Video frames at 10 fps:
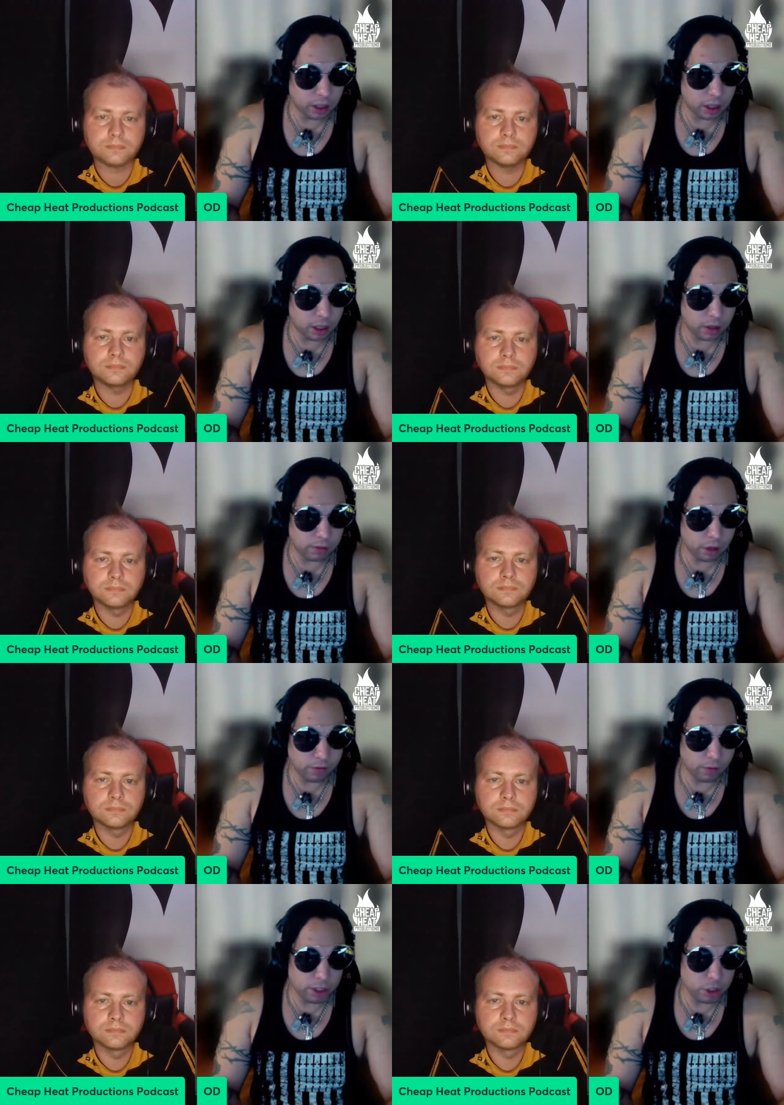Speaker 1: of, of
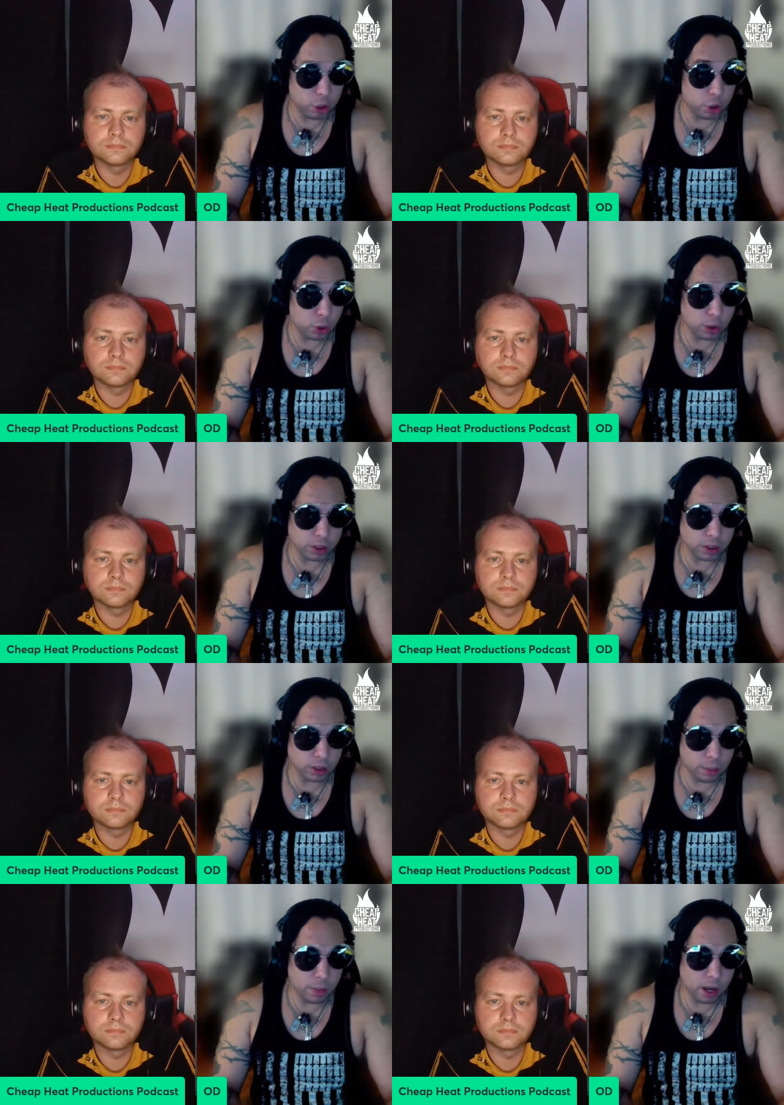what you do. It's just
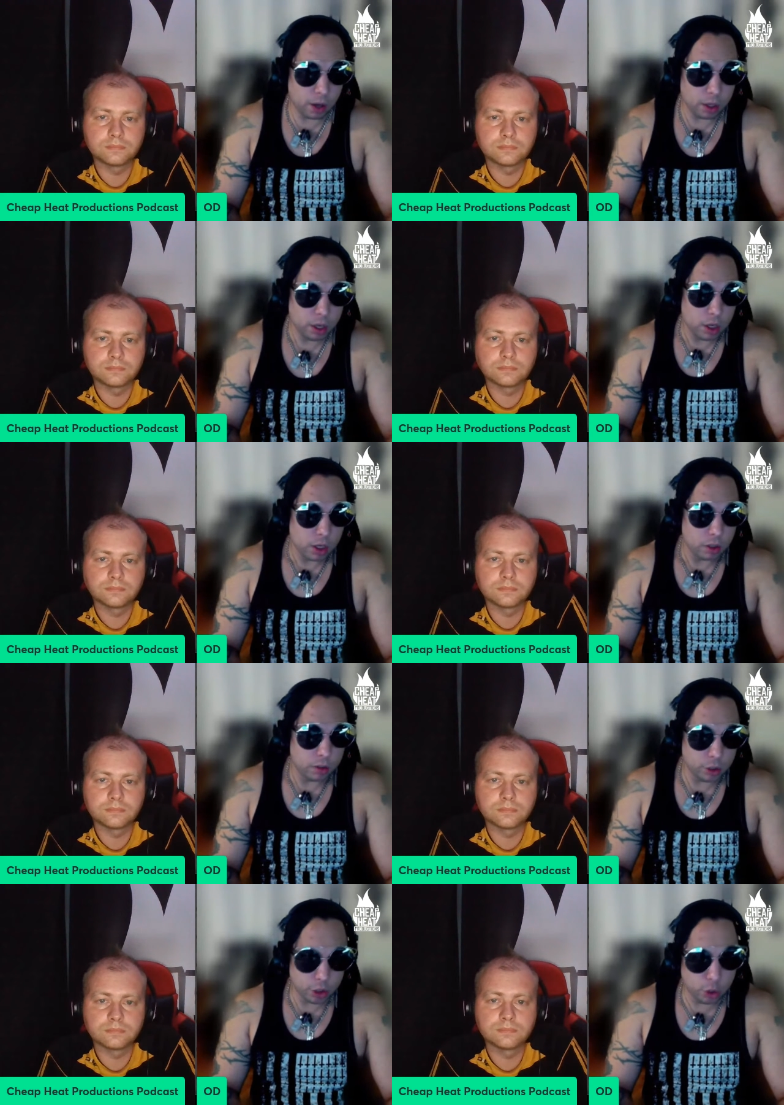about
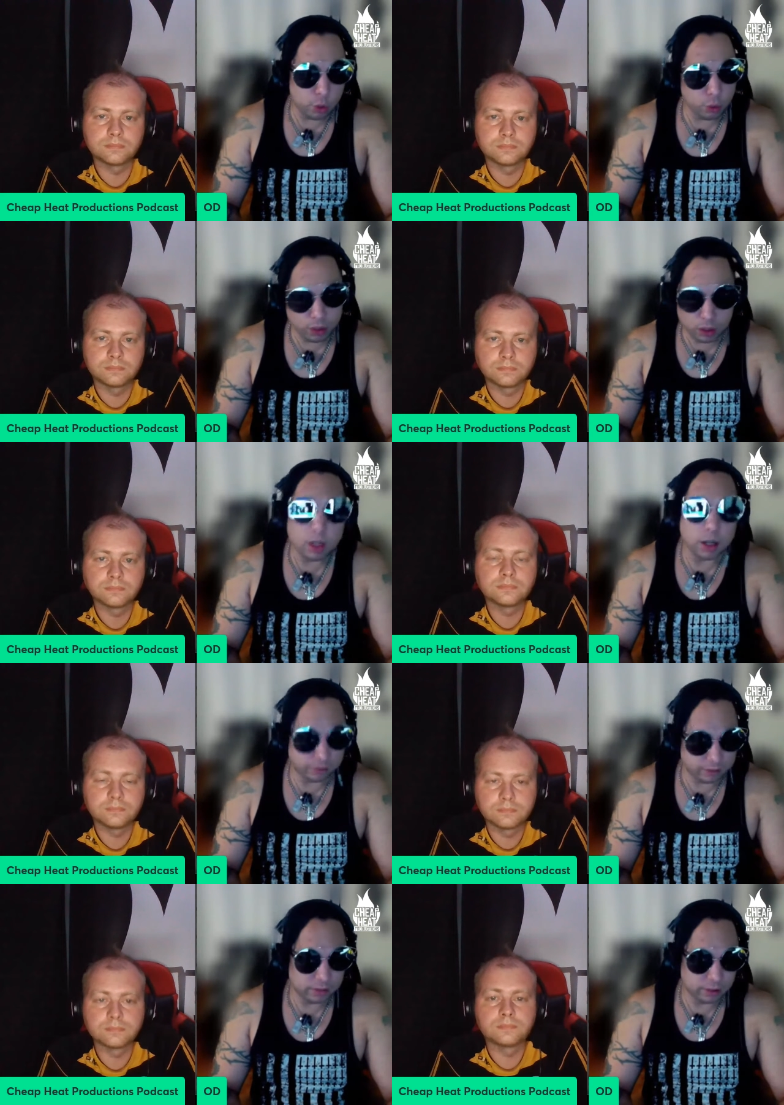doing what you love.
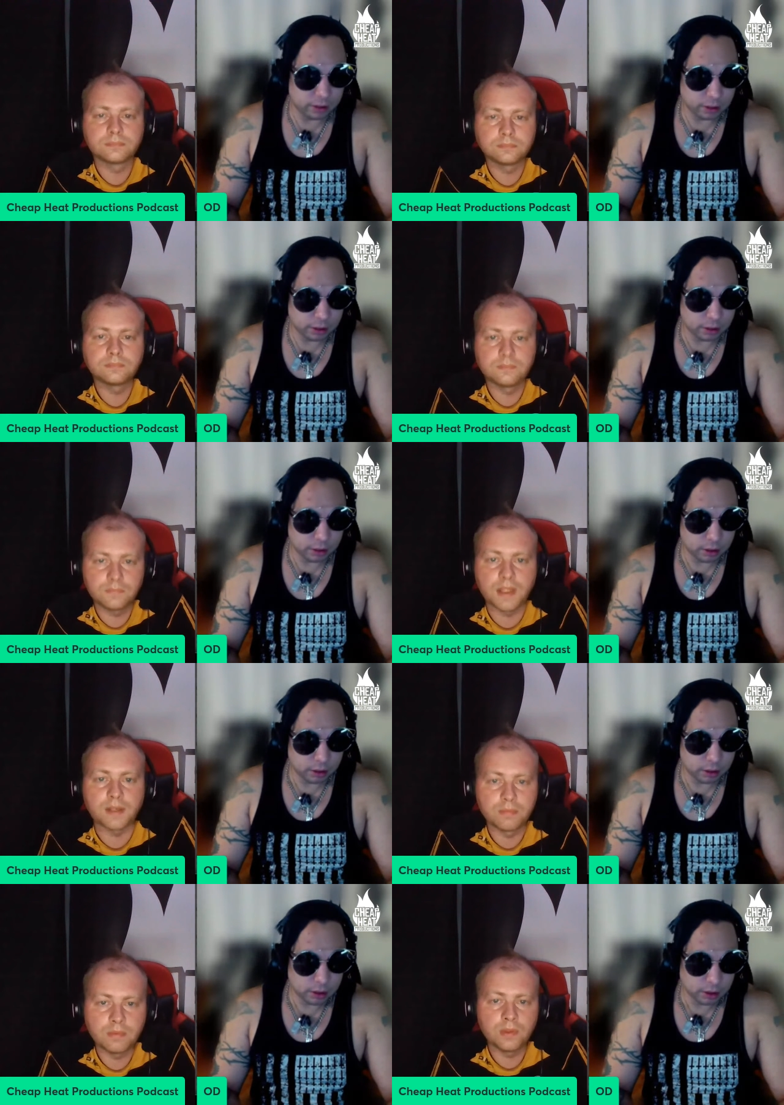
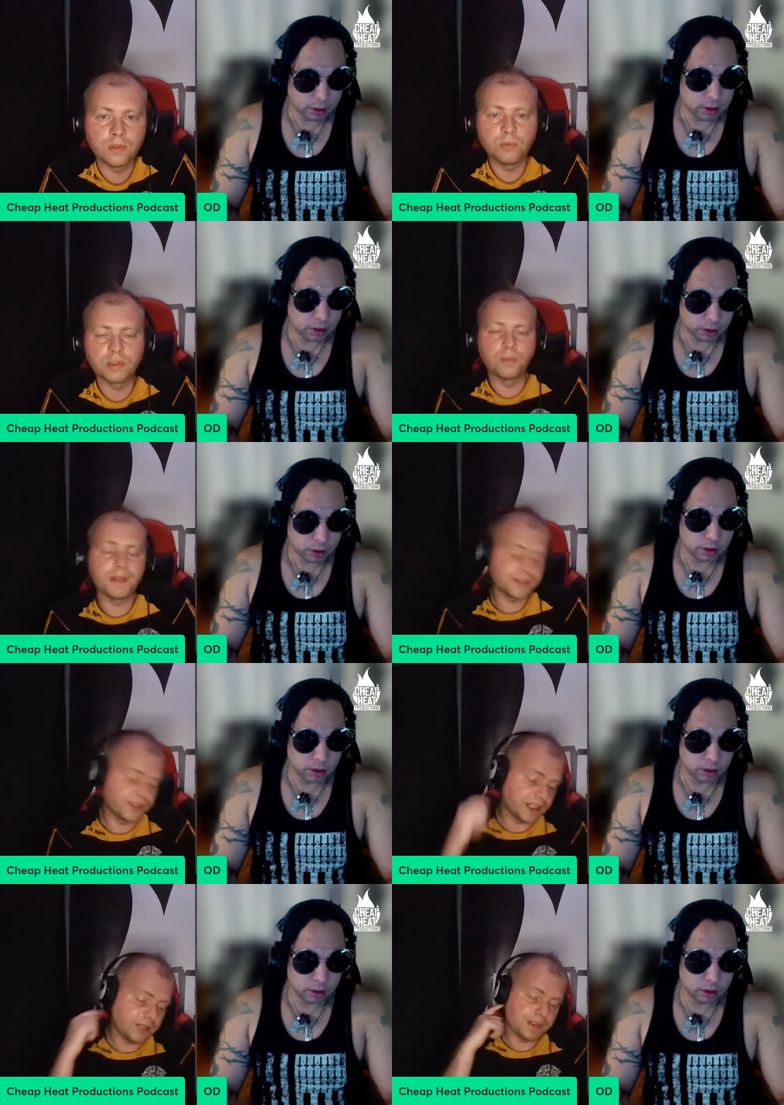
Speaker 2: Yeah. We'll go
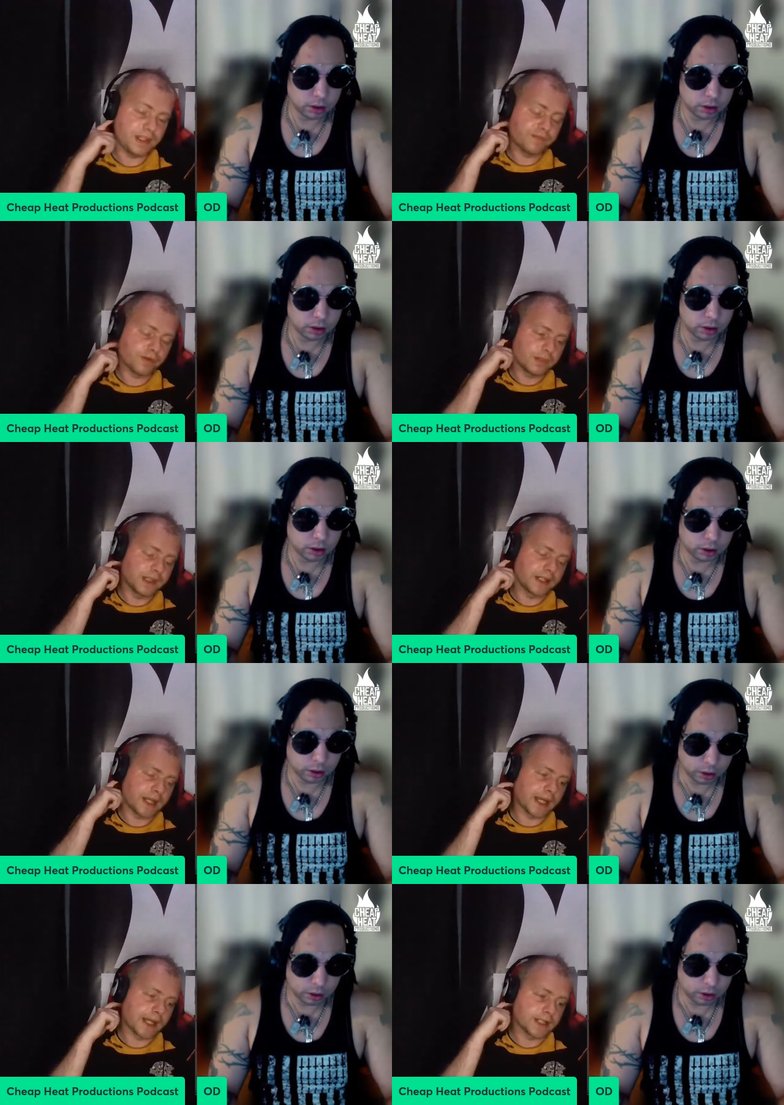back to the EP for a
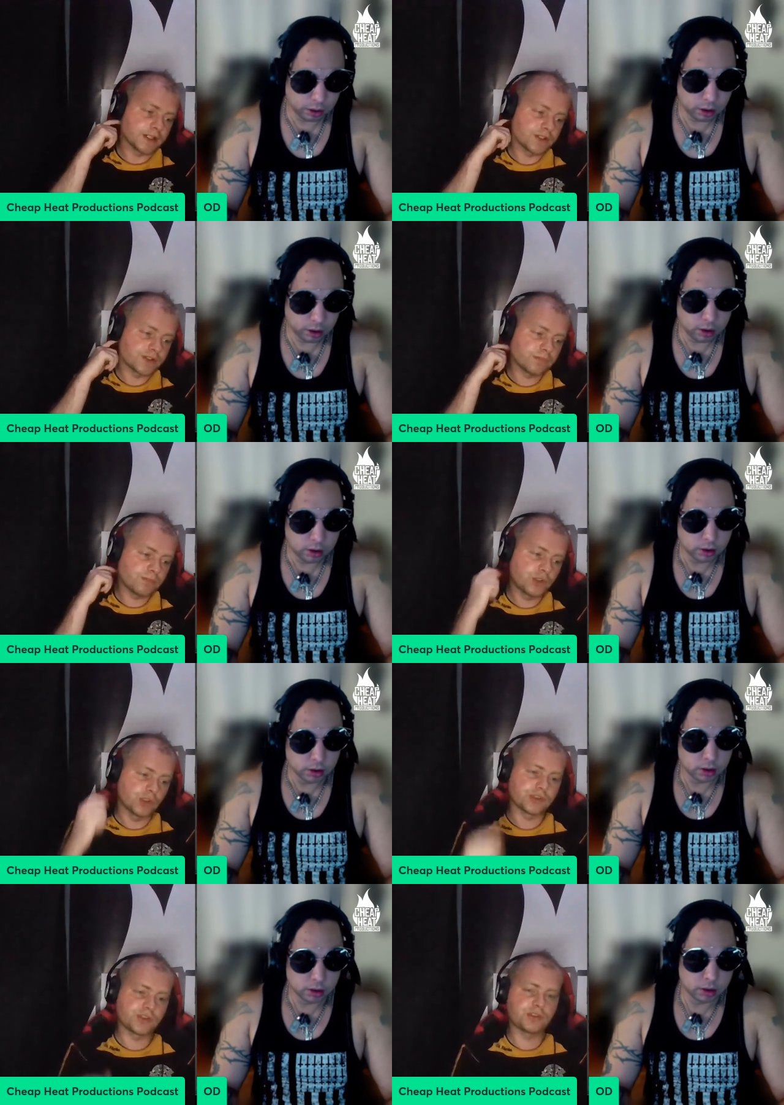minute and
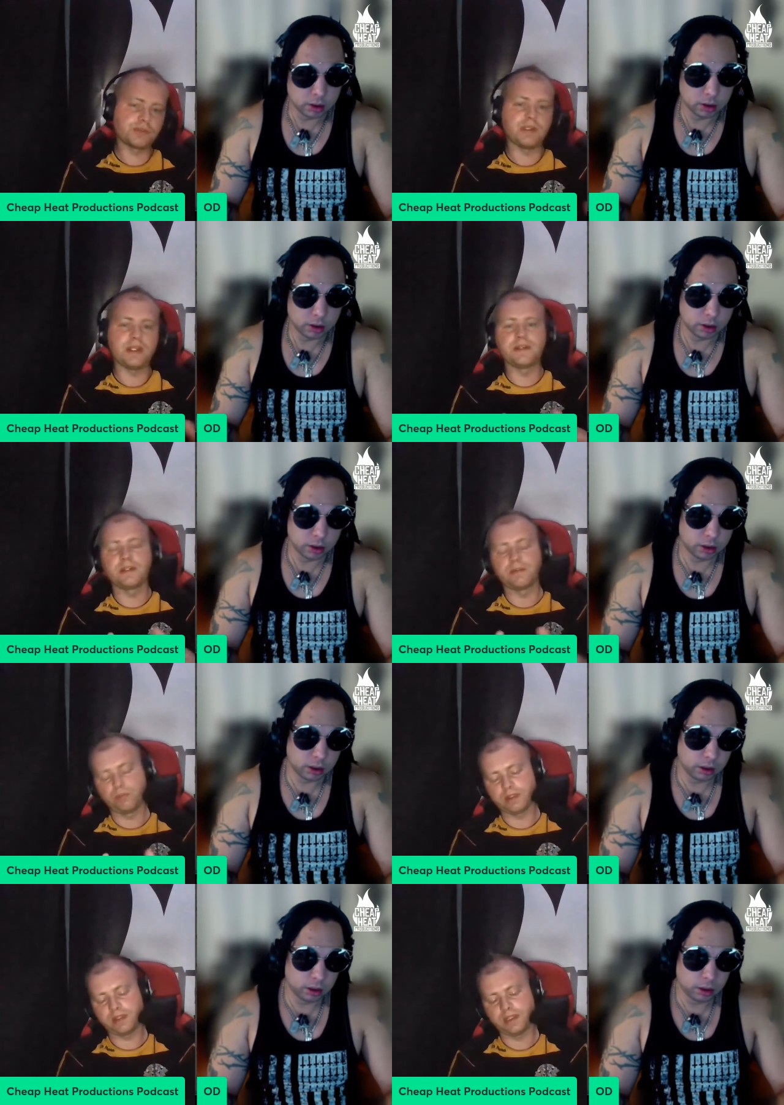just in
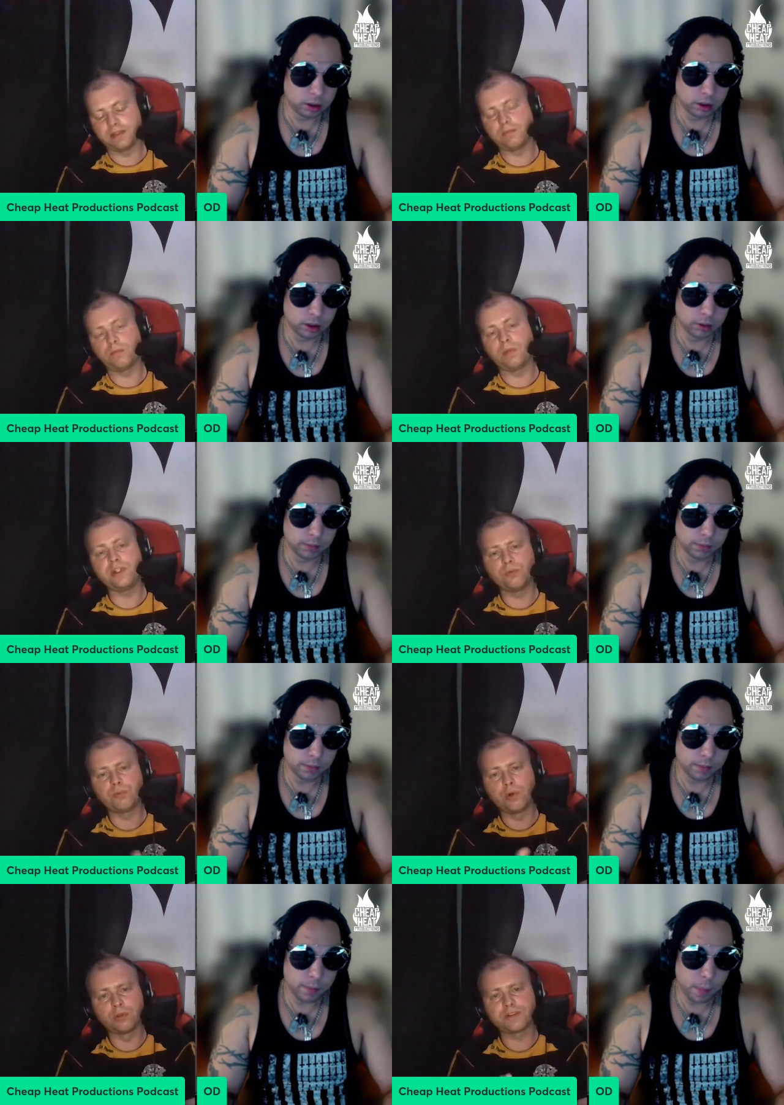in when
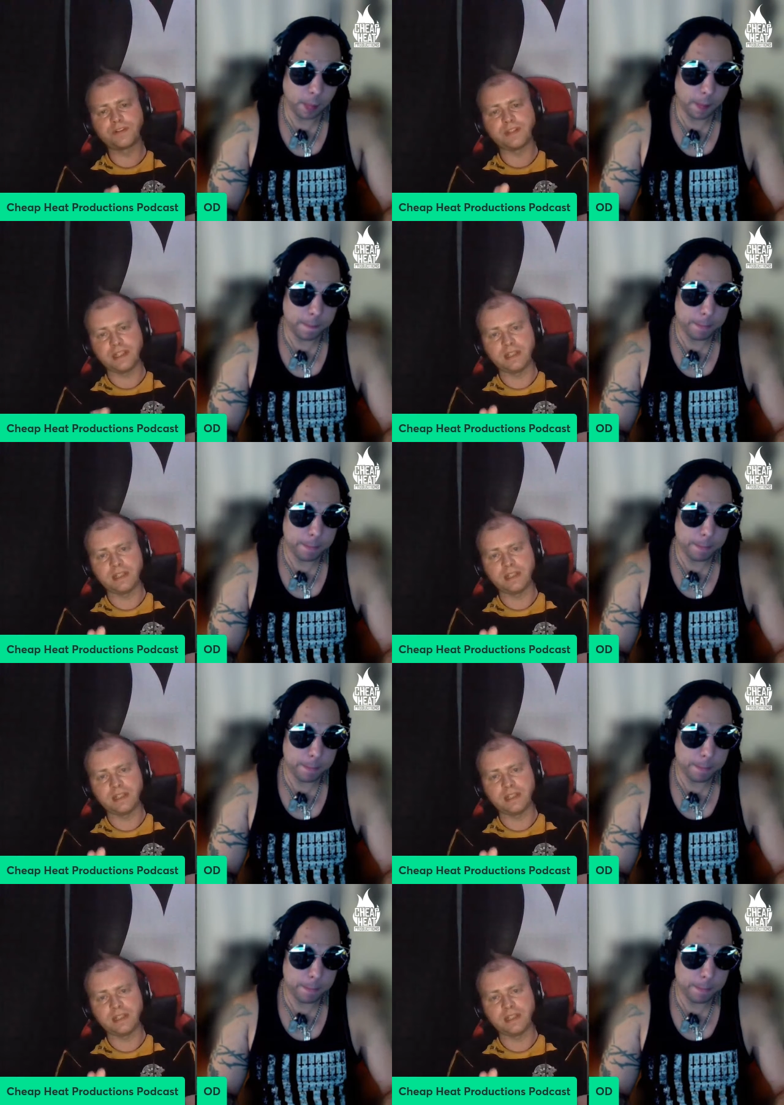you wrote the